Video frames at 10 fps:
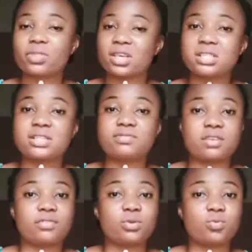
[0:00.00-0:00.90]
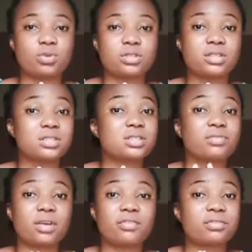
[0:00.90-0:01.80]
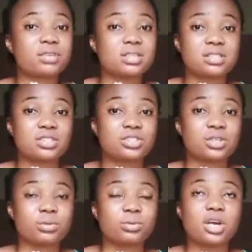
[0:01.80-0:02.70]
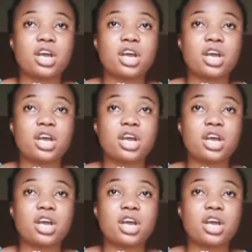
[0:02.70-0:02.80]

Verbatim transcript: it is very very one it is very very essential